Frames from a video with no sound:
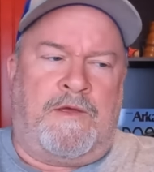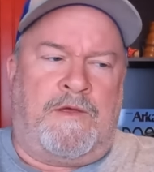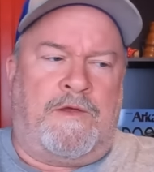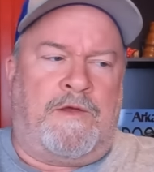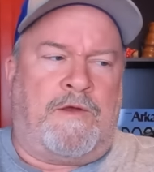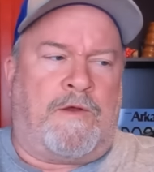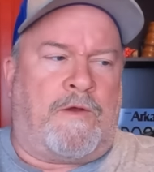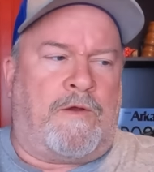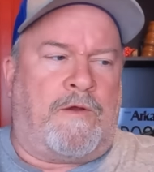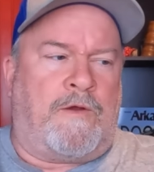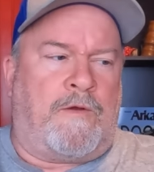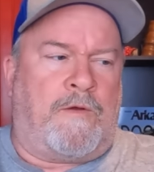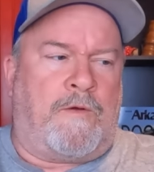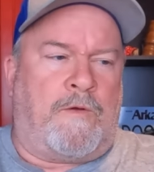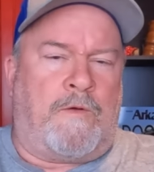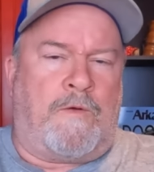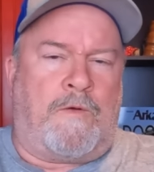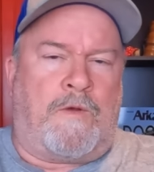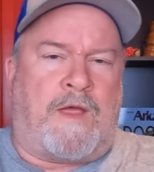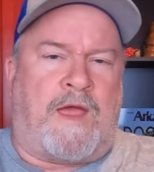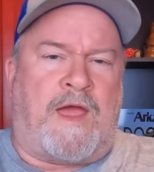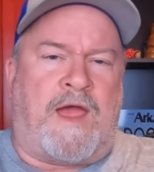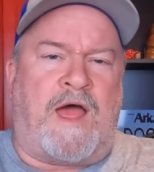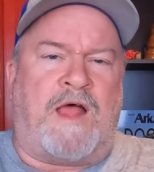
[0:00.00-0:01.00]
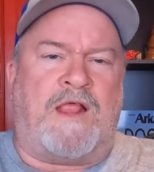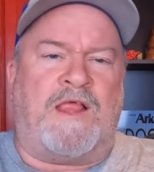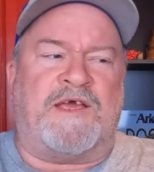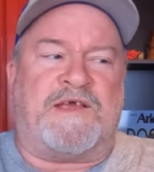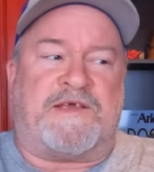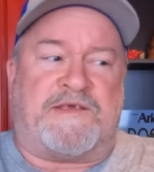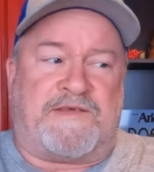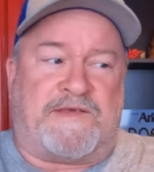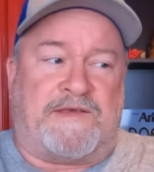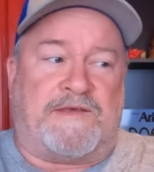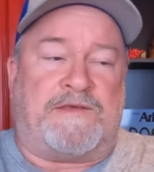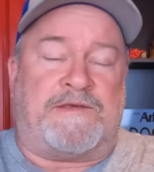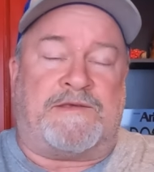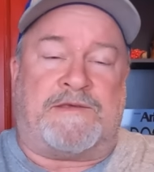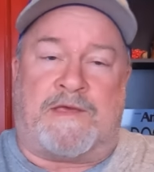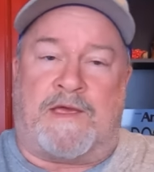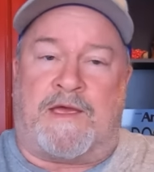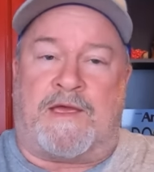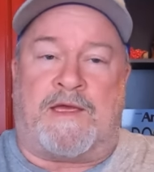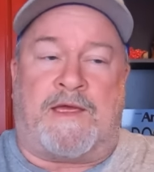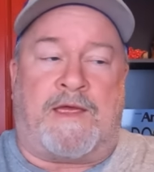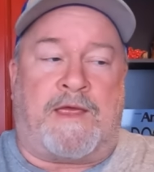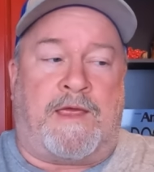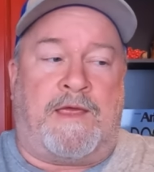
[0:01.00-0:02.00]
Your Alex's.
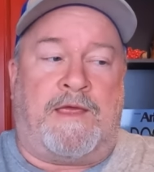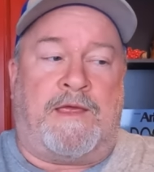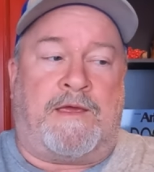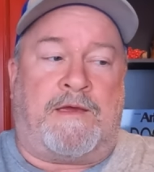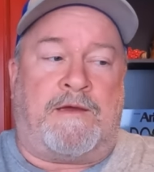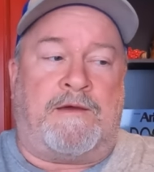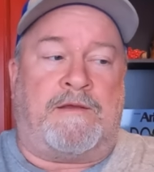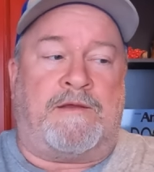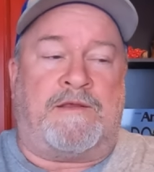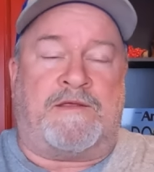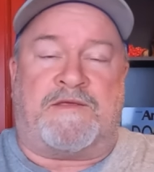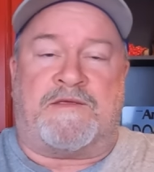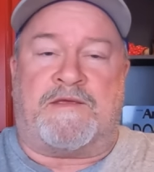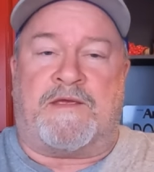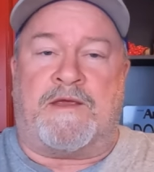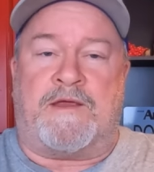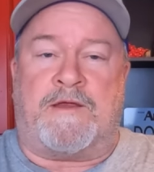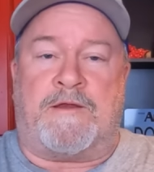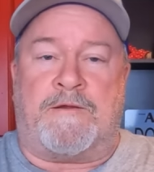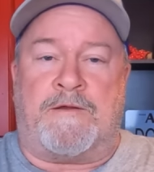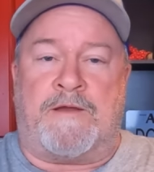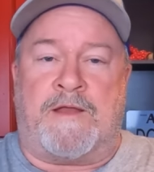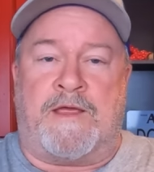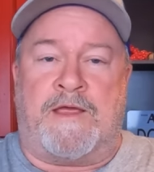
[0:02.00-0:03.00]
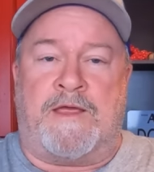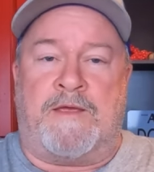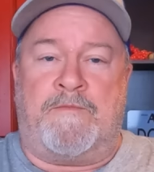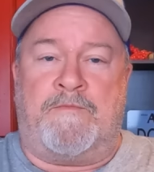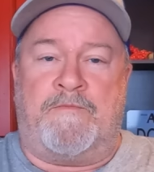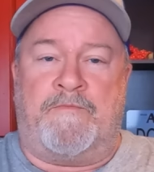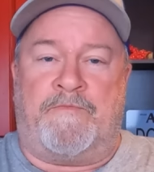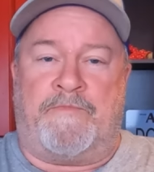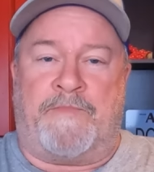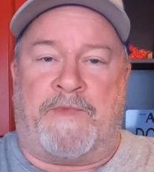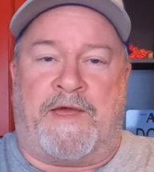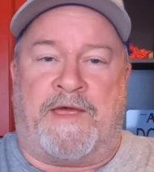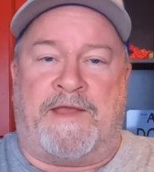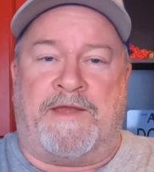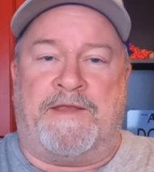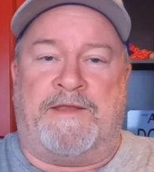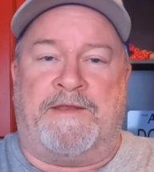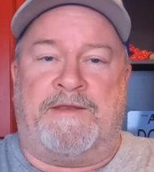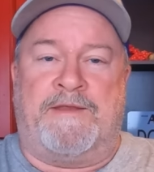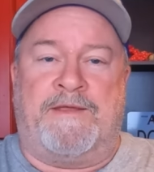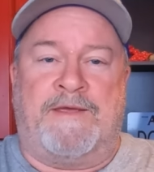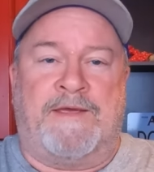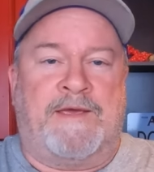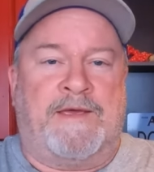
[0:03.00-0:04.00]
I ain't gonna say her name. I
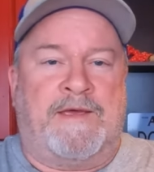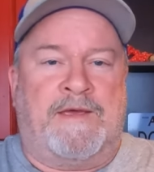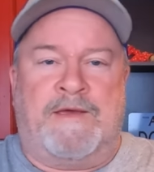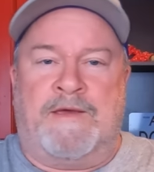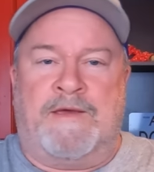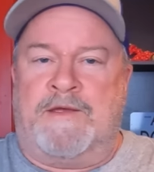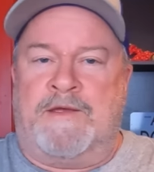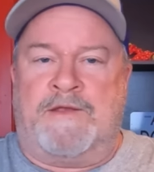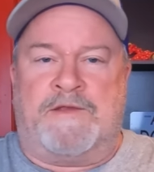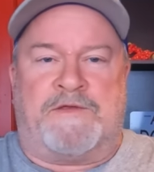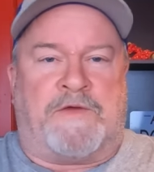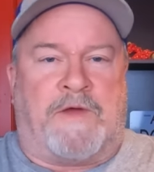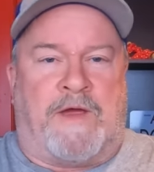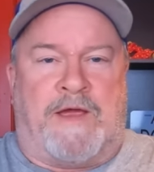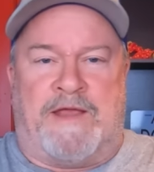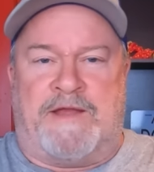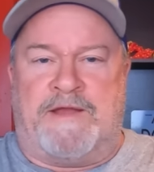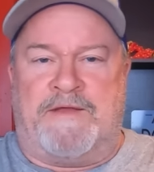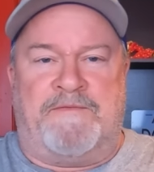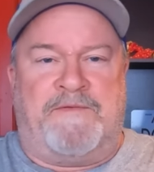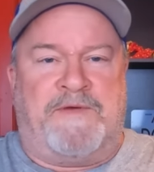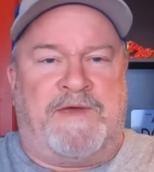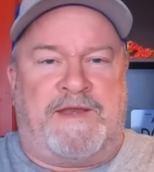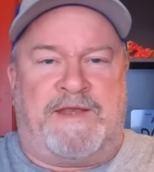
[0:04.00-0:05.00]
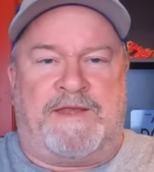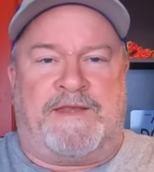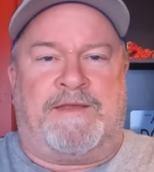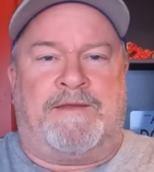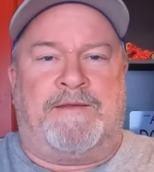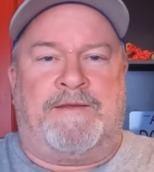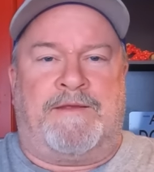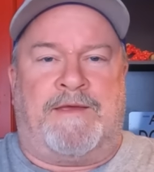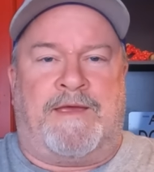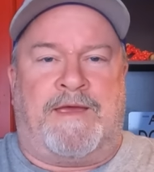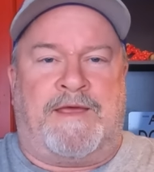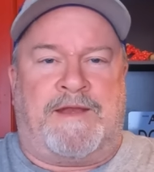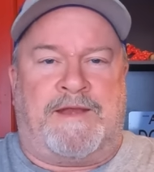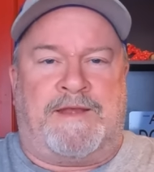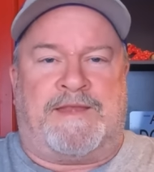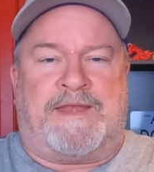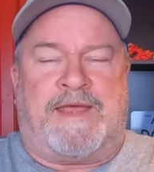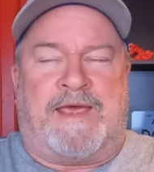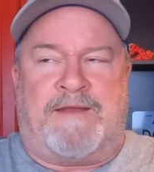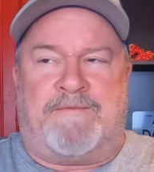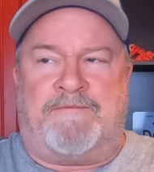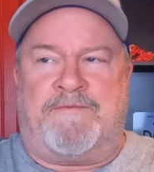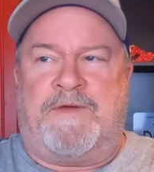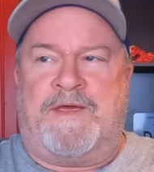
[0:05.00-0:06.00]
didn't. Trying to edit, edit
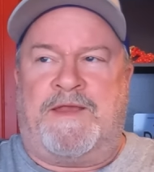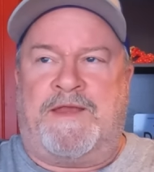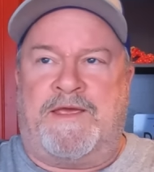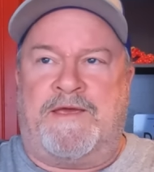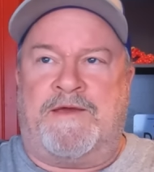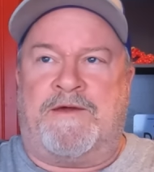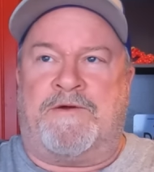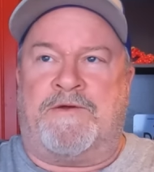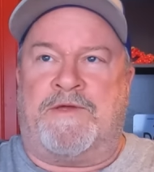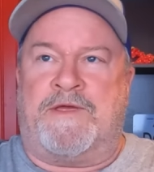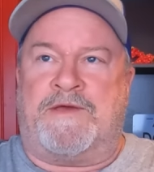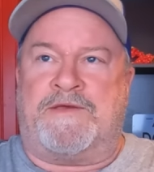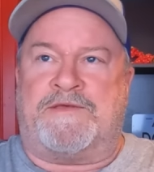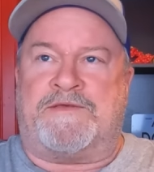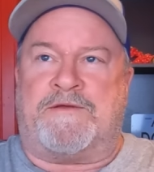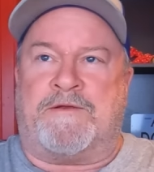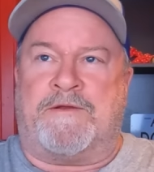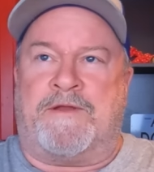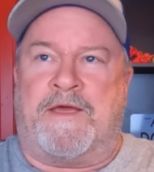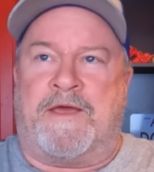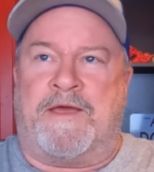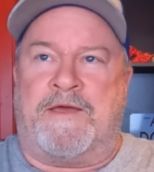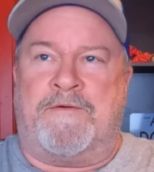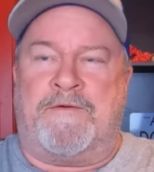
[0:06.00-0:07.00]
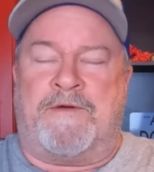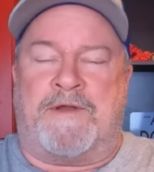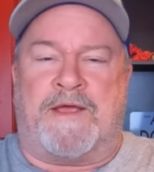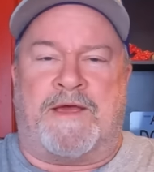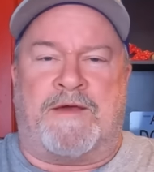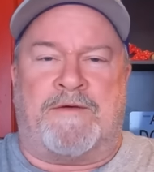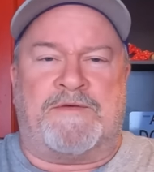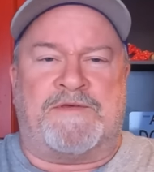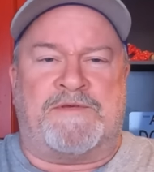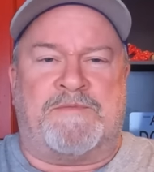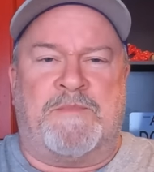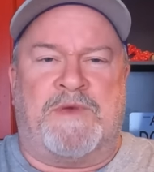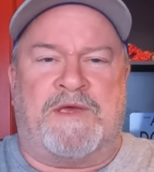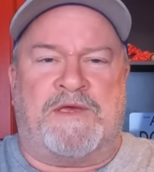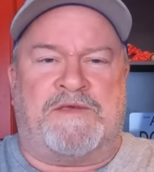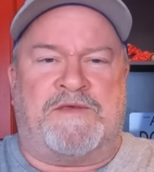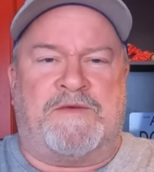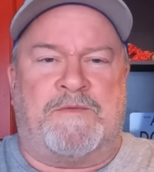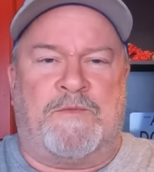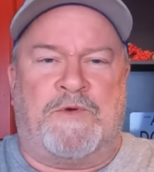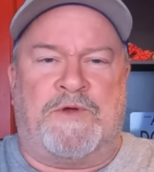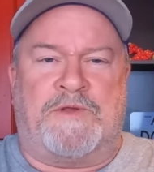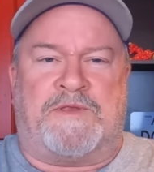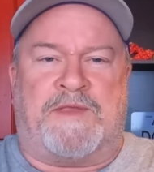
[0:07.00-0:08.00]
that video yesterday when I was
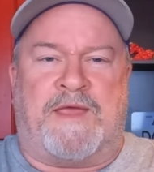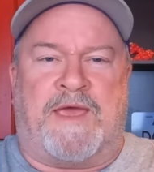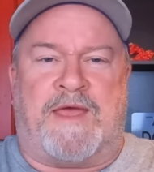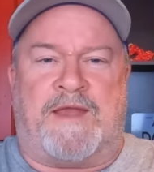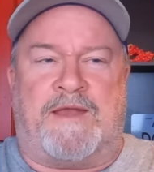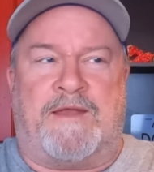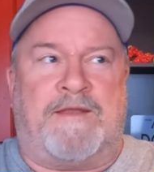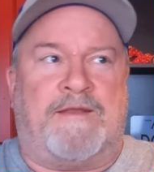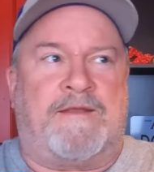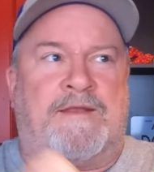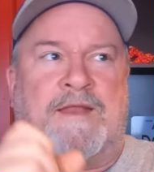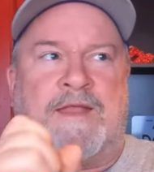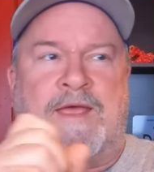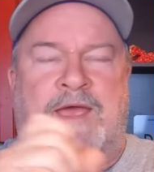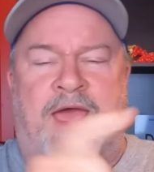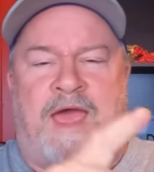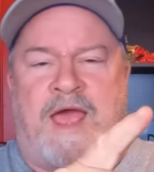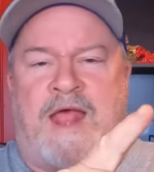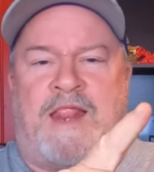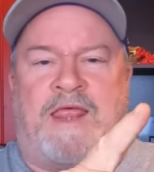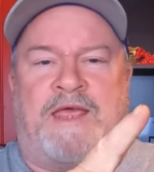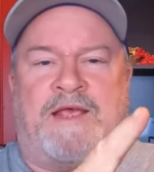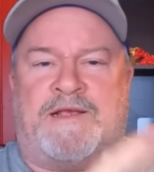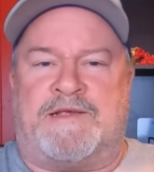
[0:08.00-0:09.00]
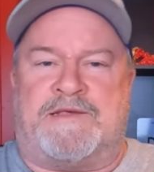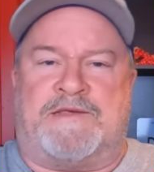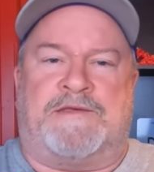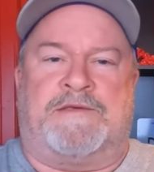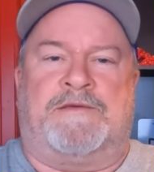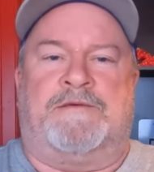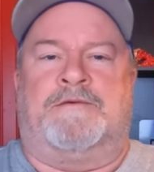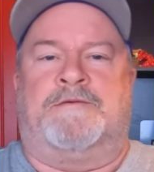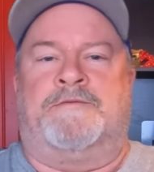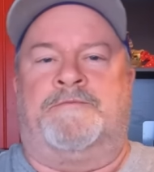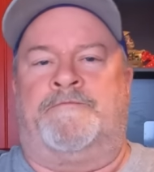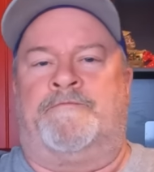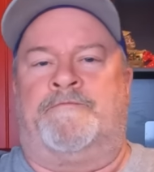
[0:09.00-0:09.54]
messing with that Alex.